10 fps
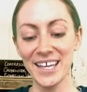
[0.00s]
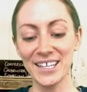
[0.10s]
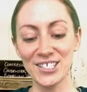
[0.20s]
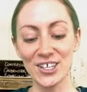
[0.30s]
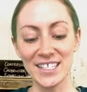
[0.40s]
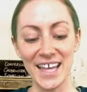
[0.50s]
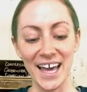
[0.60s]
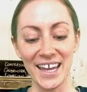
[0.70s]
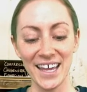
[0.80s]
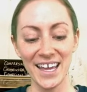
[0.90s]
It is just
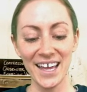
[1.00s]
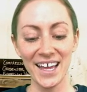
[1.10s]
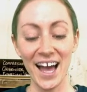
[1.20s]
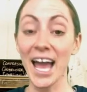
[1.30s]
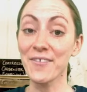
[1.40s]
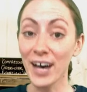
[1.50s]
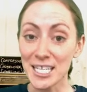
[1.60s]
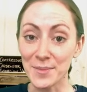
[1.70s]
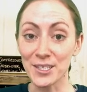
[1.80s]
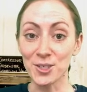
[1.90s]
that I have a
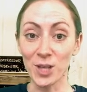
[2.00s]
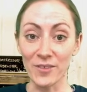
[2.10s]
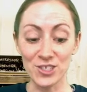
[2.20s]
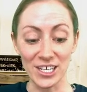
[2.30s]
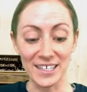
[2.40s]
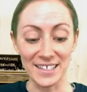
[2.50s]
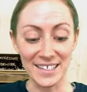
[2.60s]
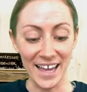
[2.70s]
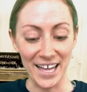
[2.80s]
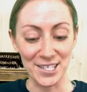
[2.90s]
husband who loves
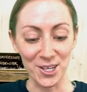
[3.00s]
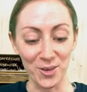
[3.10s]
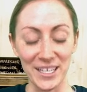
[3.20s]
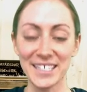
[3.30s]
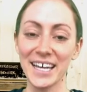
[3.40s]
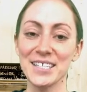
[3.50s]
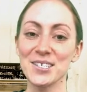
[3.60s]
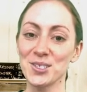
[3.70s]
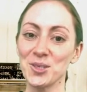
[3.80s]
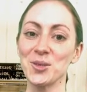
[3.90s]
cheese, and so he
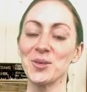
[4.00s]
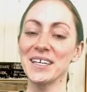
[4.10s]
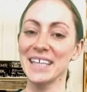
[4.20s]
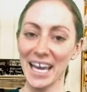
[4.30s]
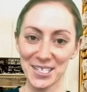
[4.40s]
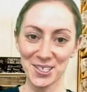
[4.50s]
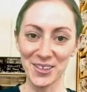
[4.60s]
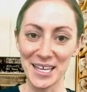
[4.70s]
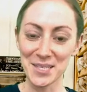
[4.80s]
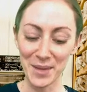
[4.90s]
tends to get
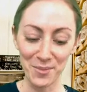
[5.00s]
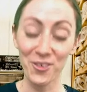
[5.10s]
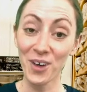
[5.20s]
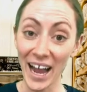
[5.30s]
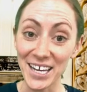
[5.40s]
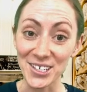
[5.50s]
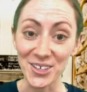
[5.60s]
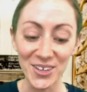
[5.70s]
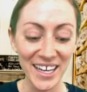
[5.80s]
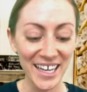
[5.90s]
to these a bit before I
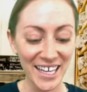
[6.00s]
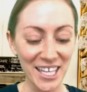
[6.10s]
do,